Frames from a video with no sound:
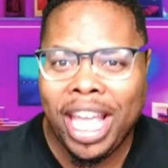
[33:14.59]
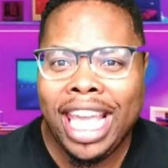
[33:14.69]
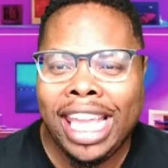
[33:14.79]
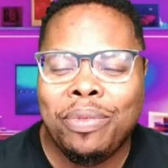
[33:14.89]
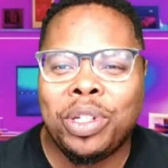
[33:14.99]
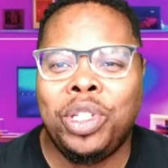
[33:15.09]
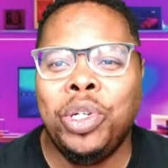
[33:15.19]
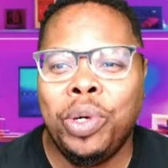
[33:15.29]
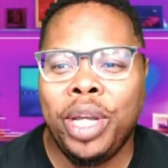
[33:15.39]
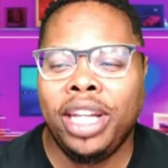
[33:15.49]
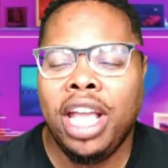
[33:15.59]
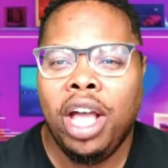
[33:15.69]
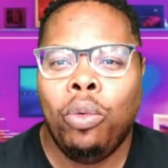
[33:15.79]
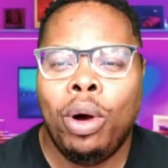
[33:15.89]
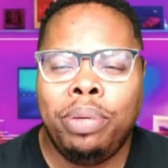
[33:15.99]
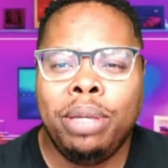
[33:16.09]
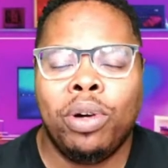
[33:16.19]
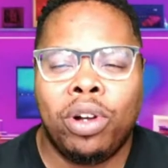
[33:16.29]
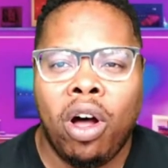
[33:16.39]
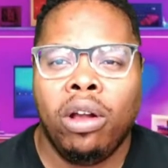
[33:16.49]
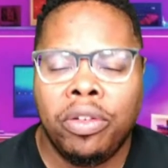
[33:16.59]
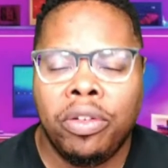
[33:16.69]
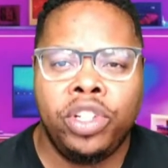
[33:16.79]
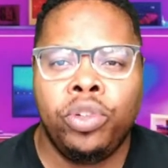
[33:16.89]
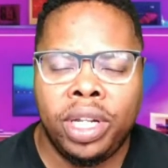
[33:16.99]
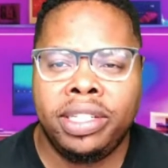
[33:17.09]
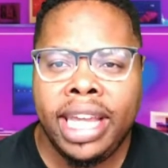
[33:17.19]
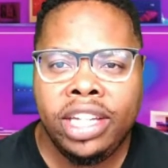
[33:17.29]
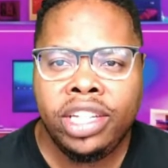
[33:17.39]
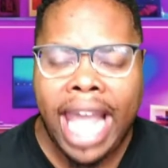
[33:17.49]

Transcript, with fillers: He was doing what people call a visualization.